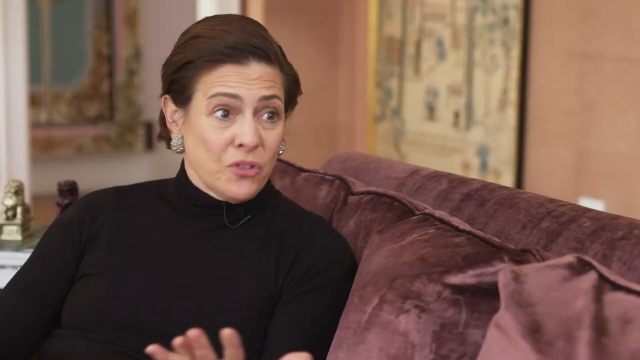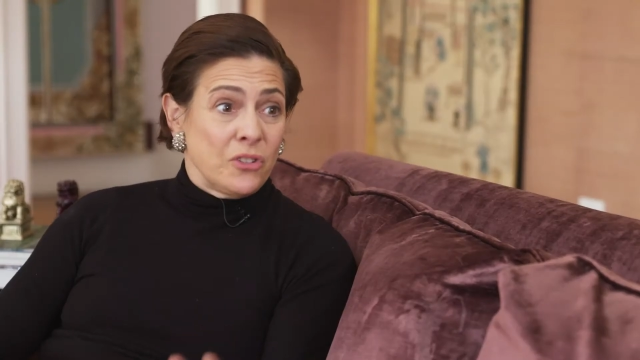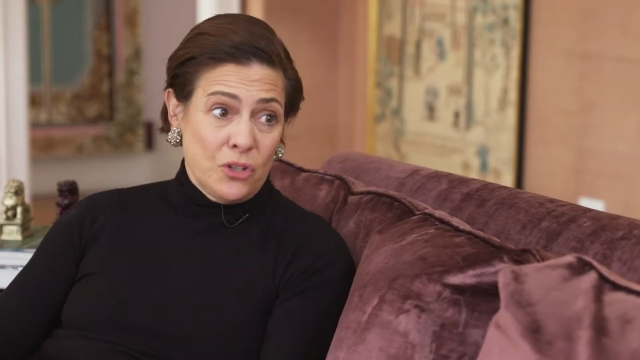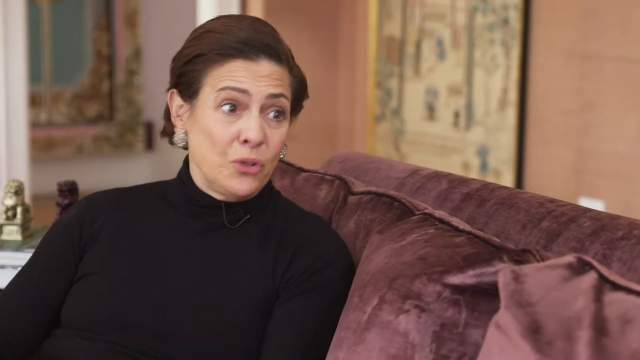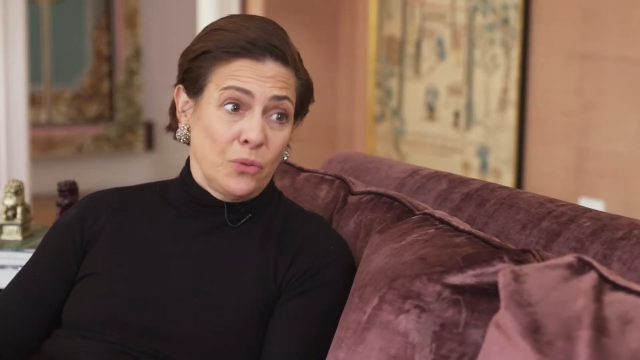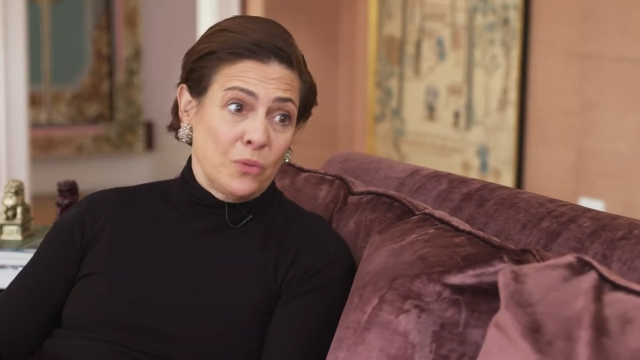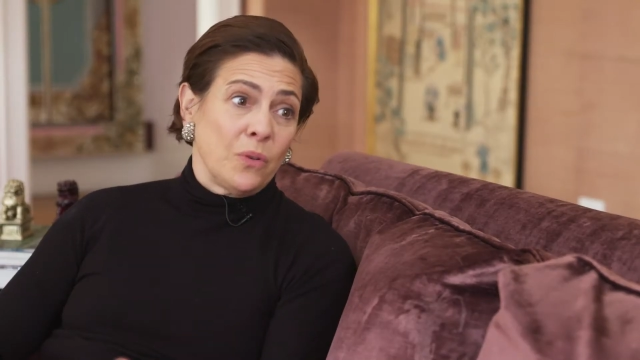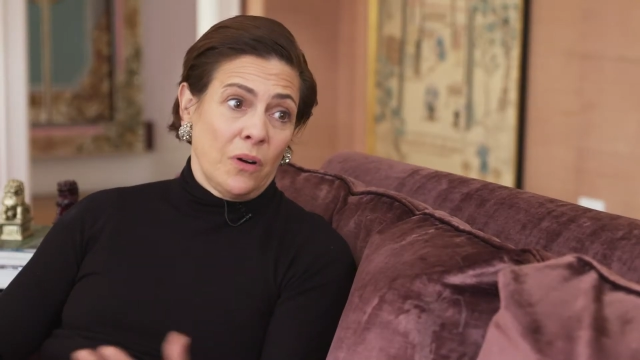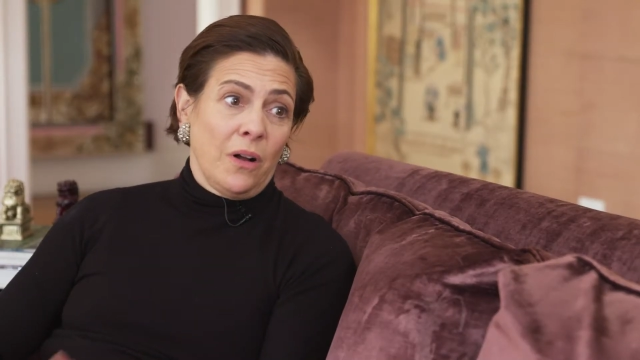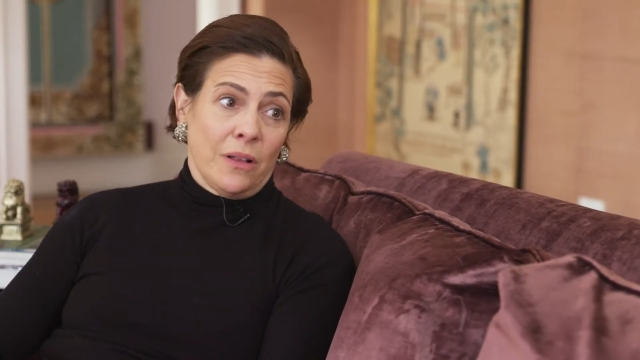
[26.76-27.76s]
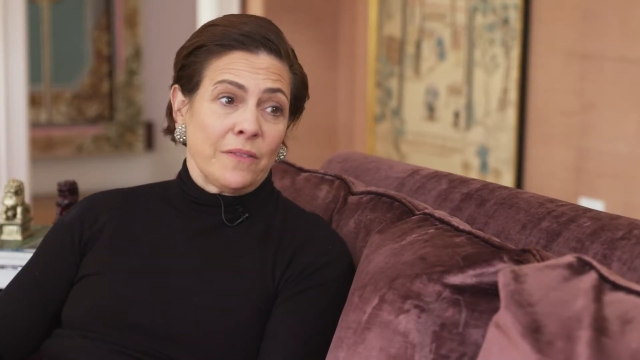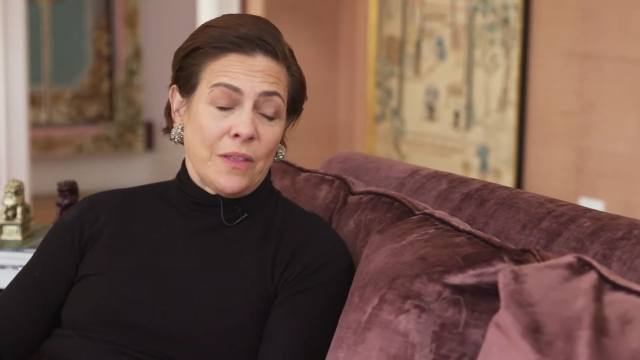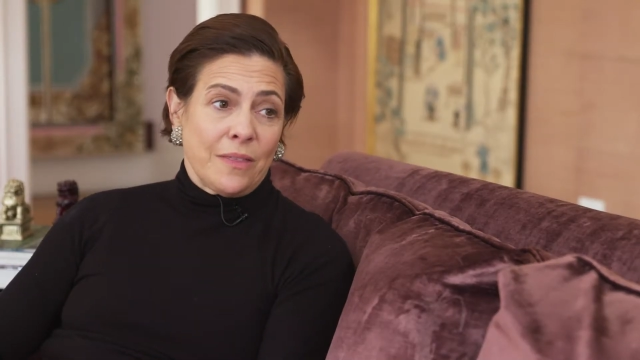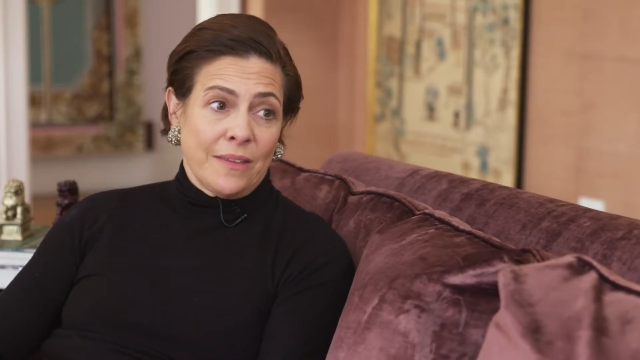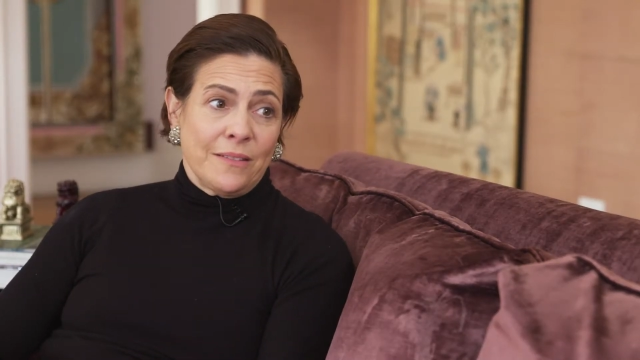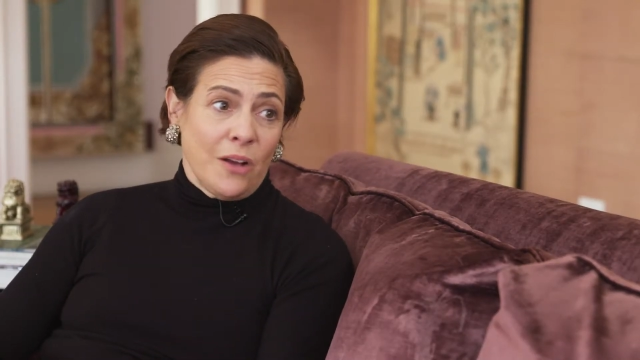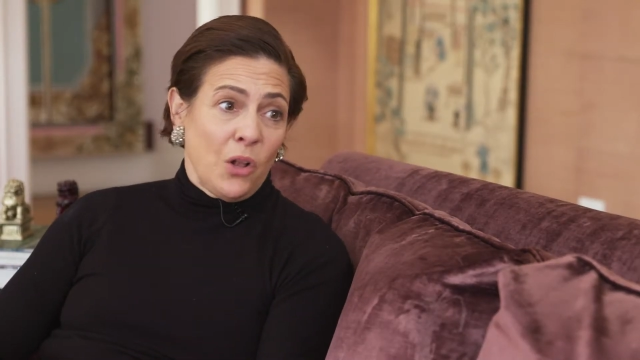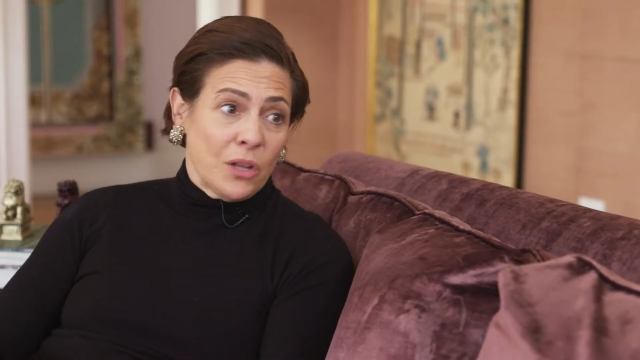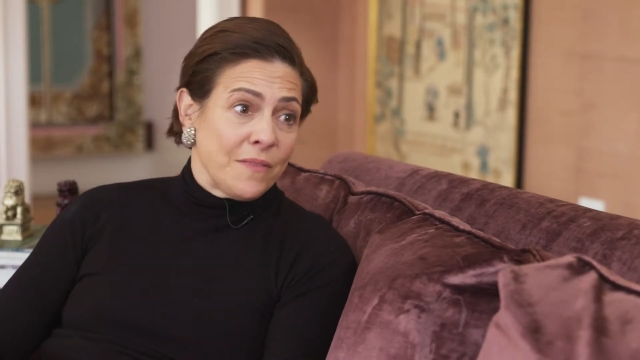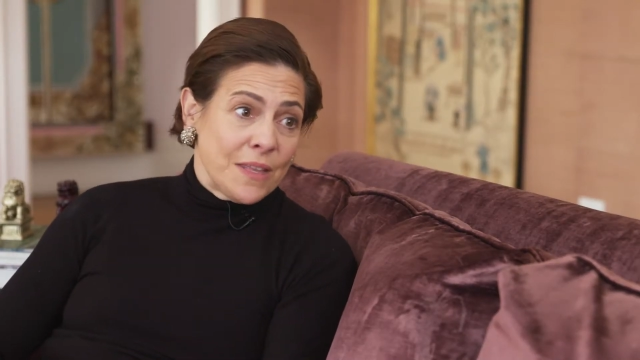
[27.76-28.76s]
to do all of, the th
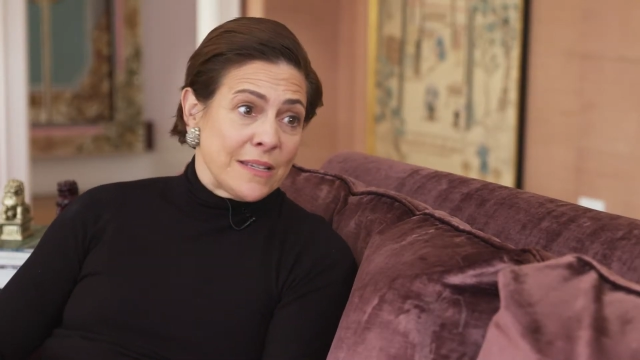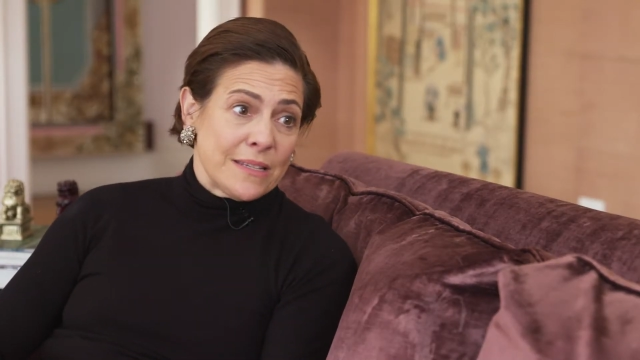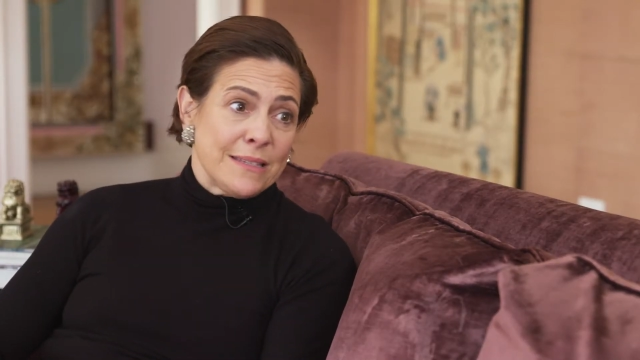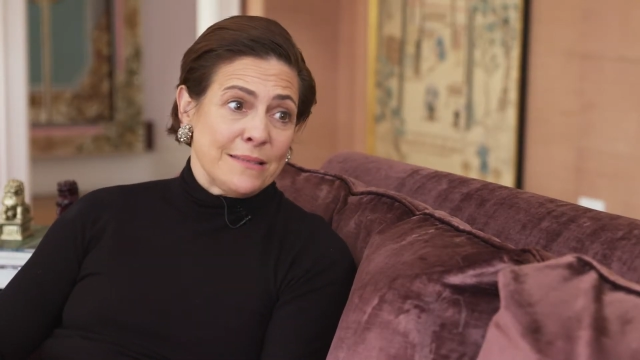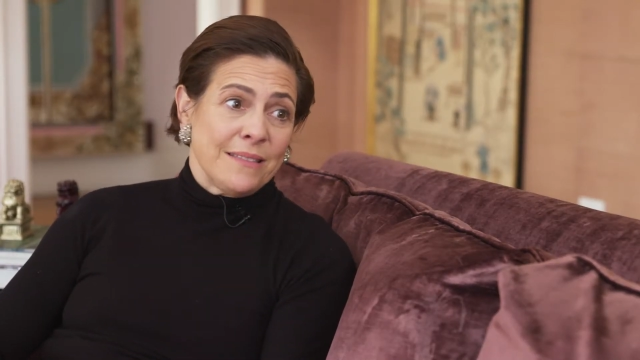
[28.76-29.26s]
all of these